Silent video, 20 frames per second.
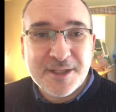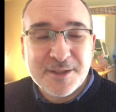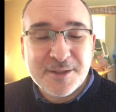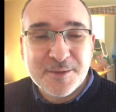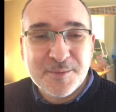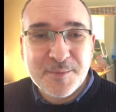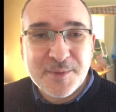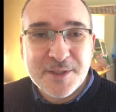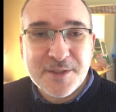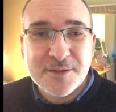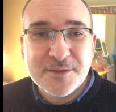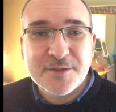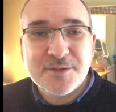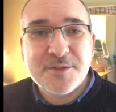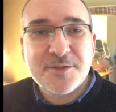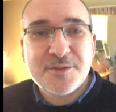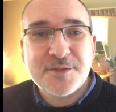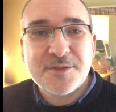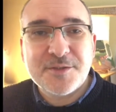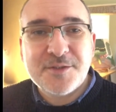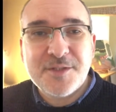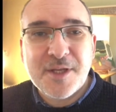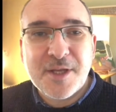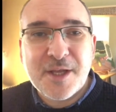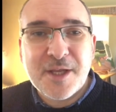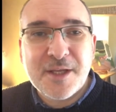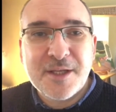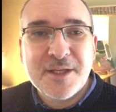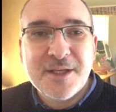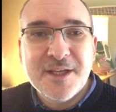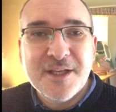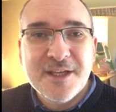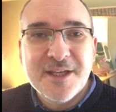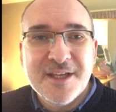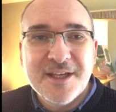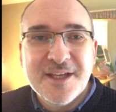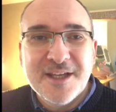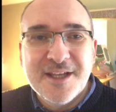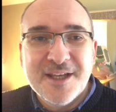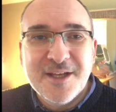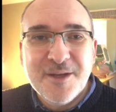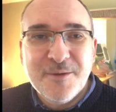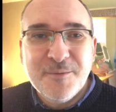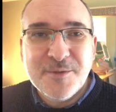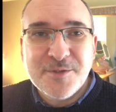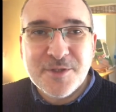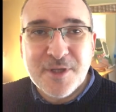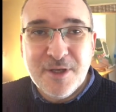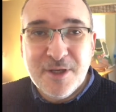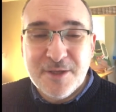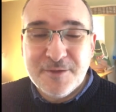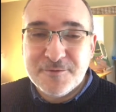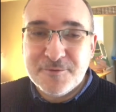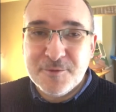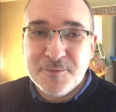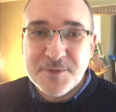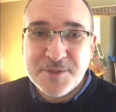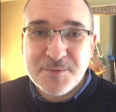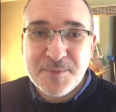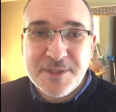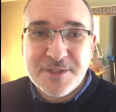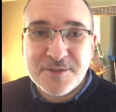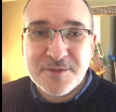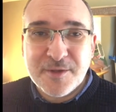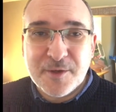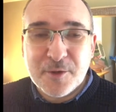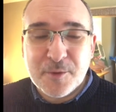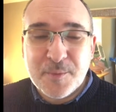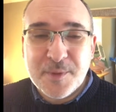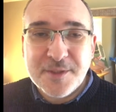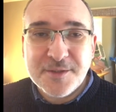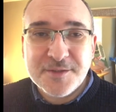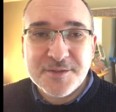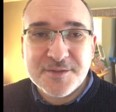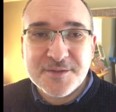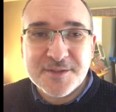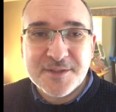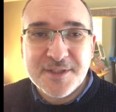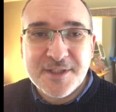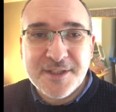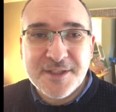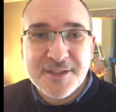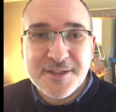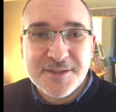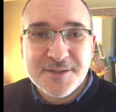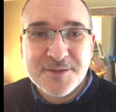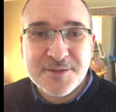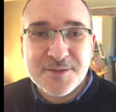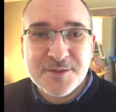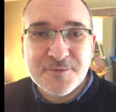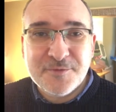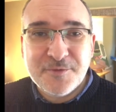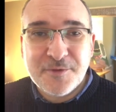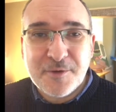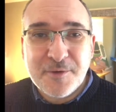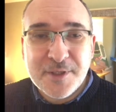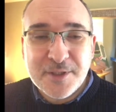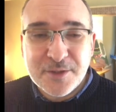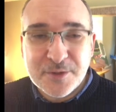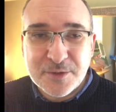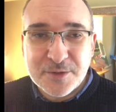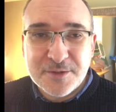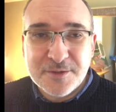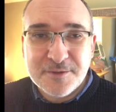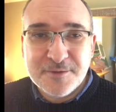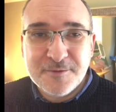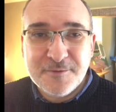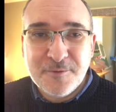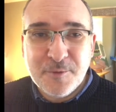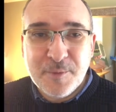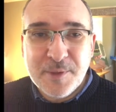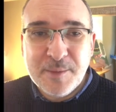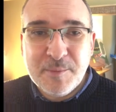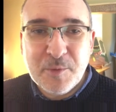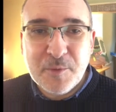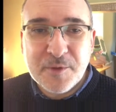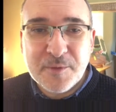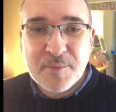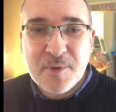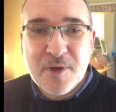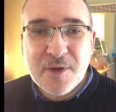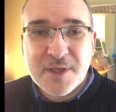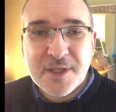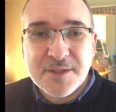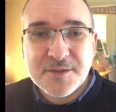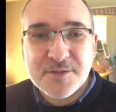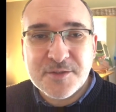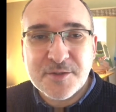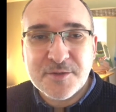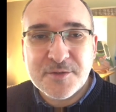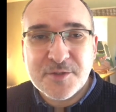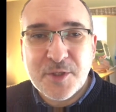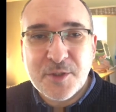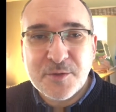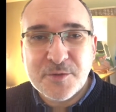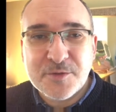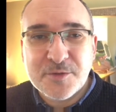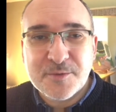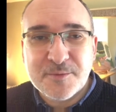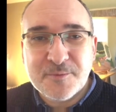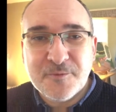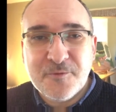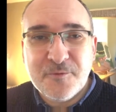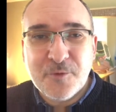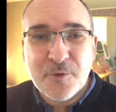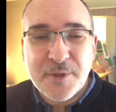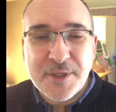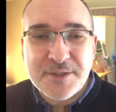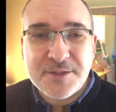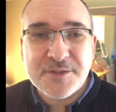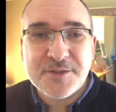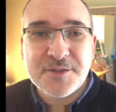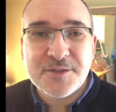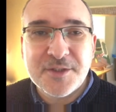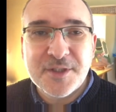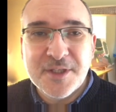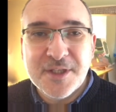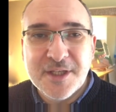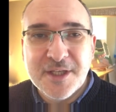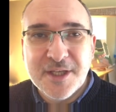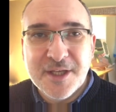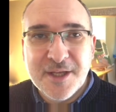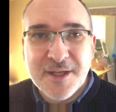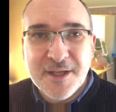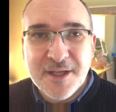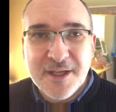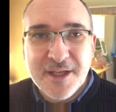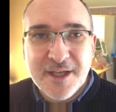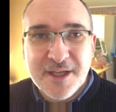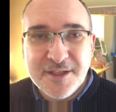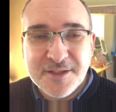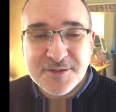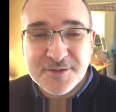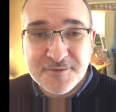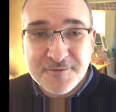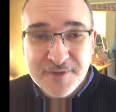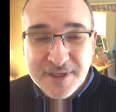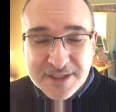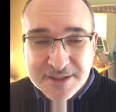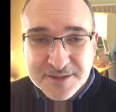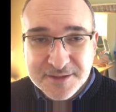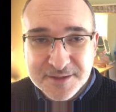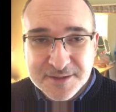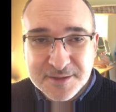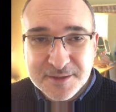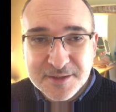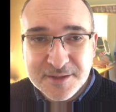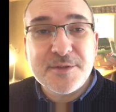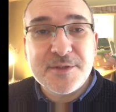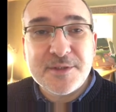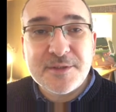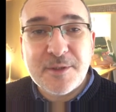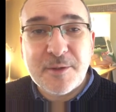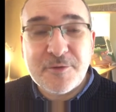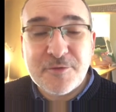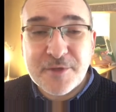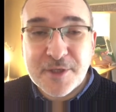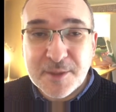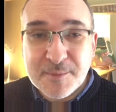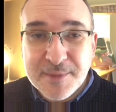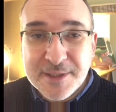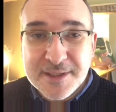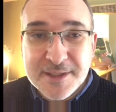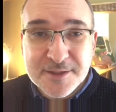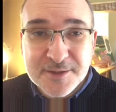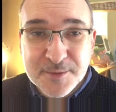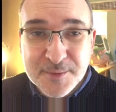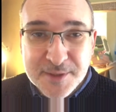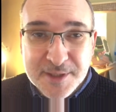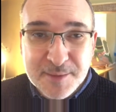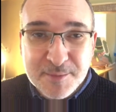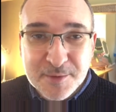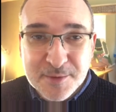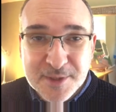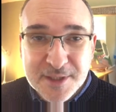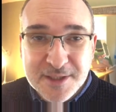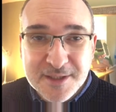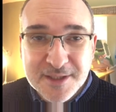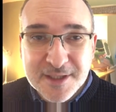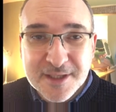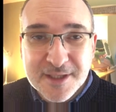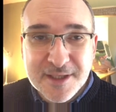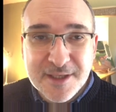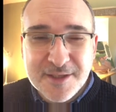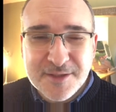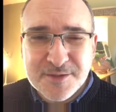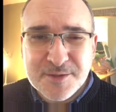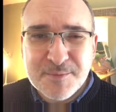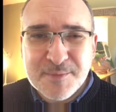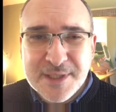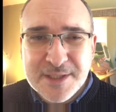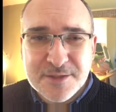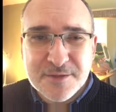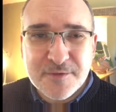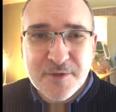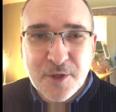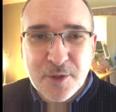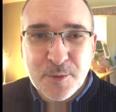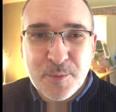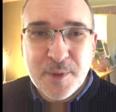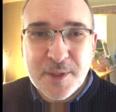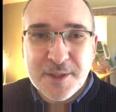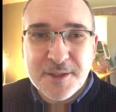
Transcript: because singing, which I learned from a speech therapist, is very good for people with Parkinson's whose voice is affected. And I would recommend it to anybody as a means of coping.